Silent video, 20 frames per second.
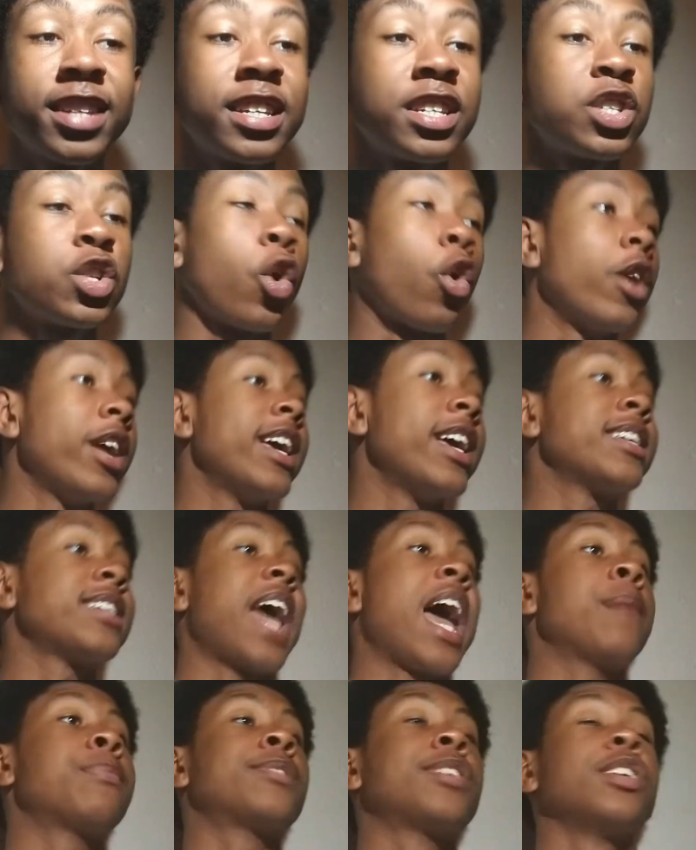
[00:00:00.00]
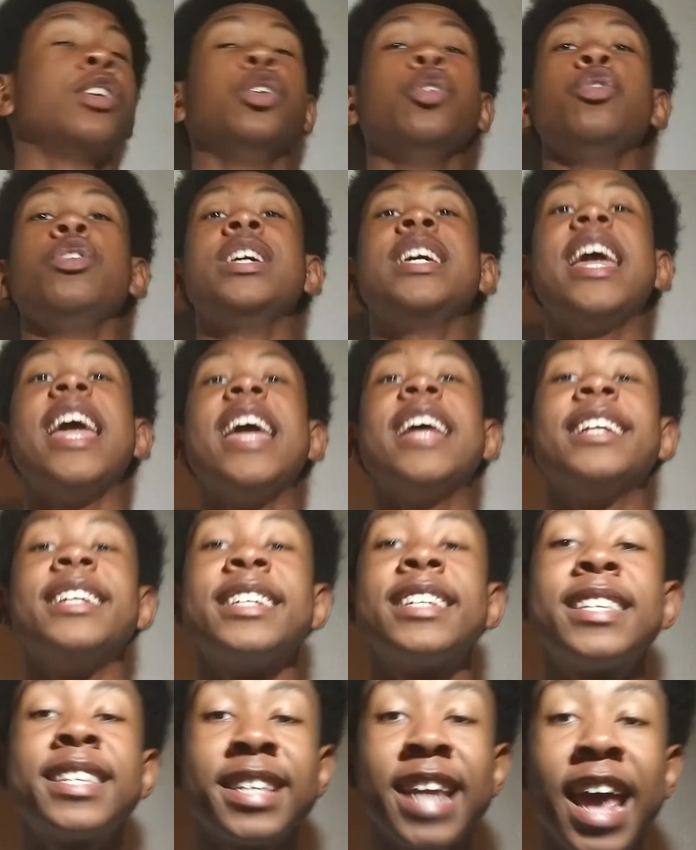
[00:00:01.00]
This story is absolutely
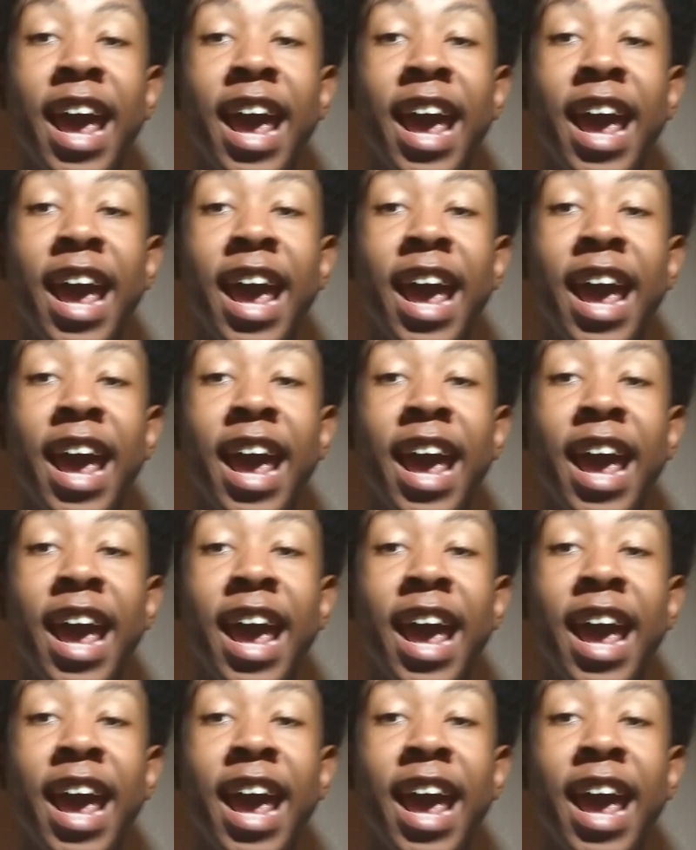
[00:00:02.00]
insane.